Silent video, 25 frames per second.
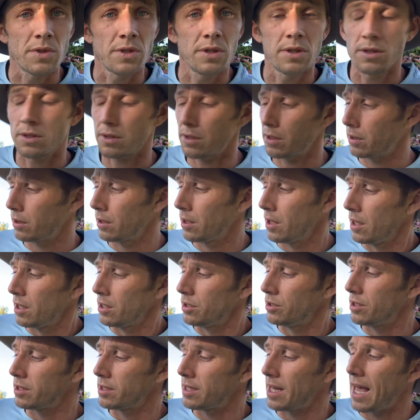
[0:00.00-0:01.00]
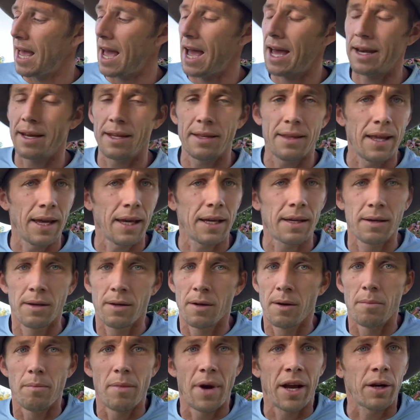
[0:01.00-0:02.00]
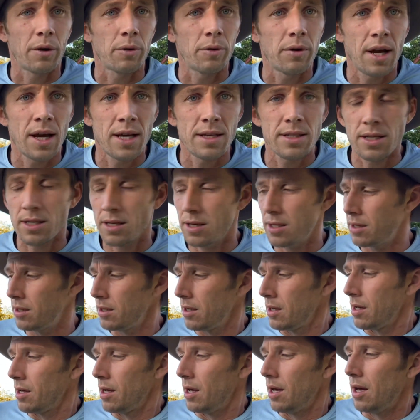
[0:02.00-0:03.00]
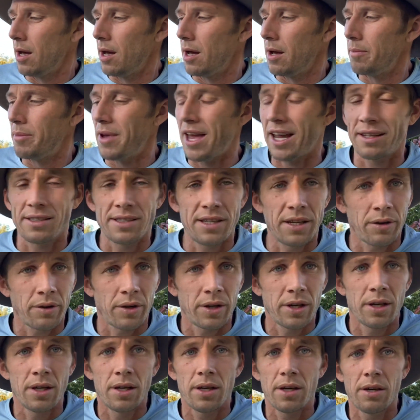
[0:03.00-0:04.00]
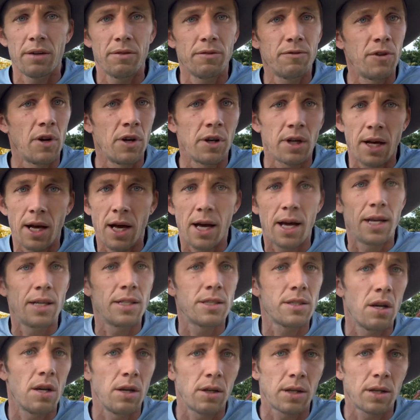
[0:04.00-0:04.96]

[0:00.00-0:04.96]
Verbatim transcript: These are just added like mycorrhiza, uh, bacteria, fungi, all